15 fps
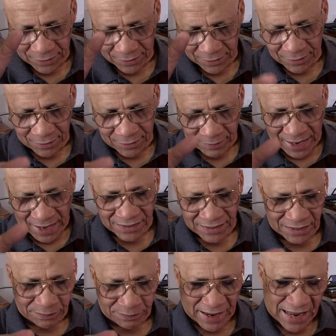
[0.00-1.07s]
my
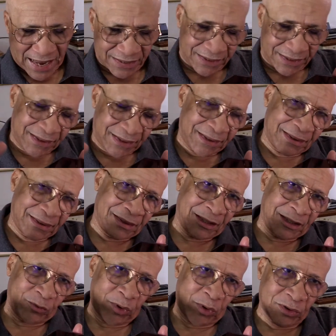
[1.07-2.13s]
Easy Pass.
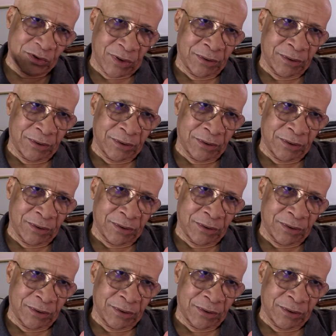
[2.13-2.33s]
It was under